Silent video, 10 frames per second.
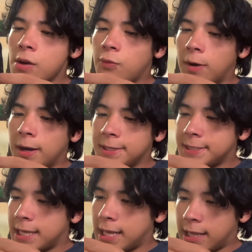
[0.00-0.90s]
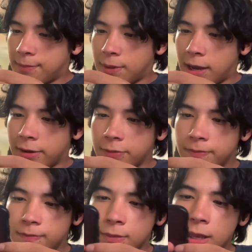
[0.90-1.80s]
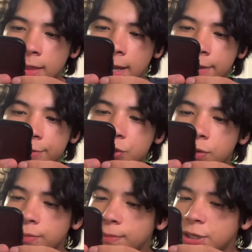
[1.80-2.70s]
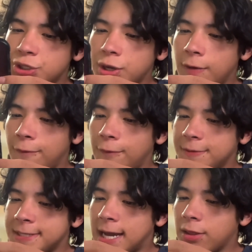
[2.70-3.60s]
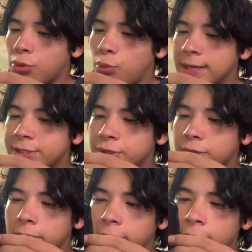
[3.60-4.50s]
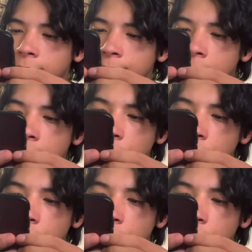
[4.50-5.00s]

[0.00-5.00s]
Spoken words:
was an empire that controlled much of southwestern Europe,